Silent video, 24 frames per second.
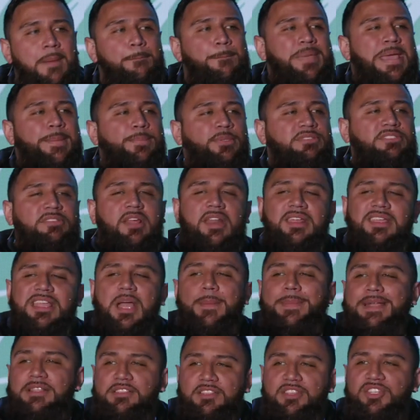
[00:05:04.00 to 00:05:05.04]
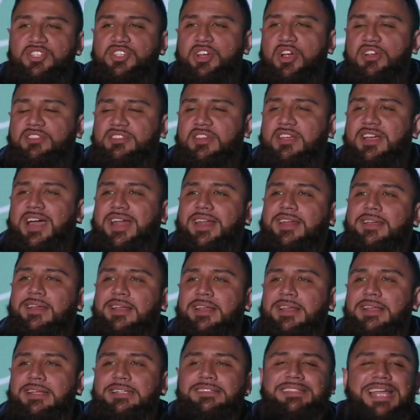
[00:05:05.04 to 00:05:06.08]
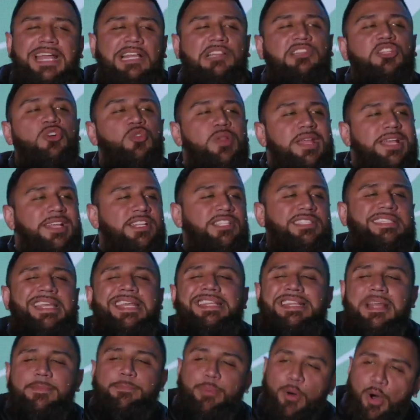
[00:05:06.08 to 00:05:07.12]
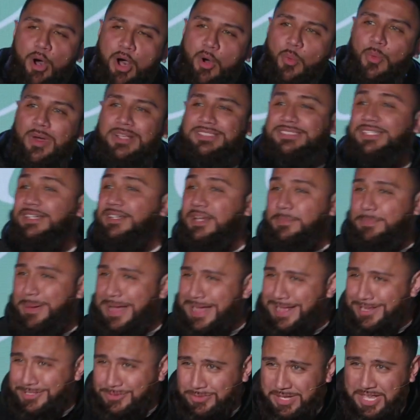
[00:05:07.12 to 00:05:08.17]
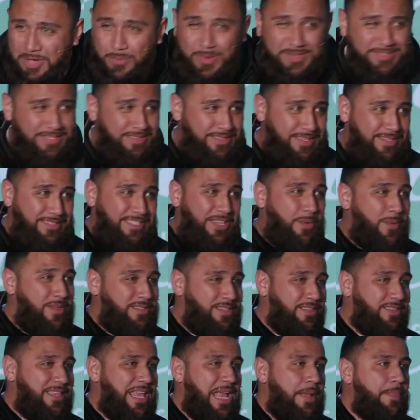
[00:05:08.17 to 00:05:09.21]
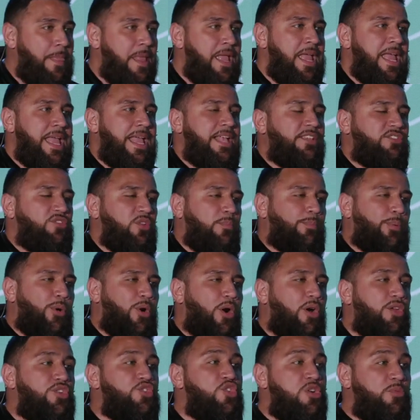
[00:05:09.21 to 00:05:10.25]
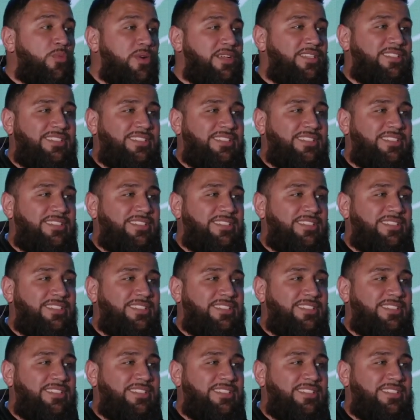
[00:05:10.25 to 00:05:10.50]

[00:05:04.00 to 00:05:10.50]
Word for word: people started coming into the church and kind of diluting and saying that Paul wasn't an apostle, he wasn't this, he wasn't that. And so Paul, numerous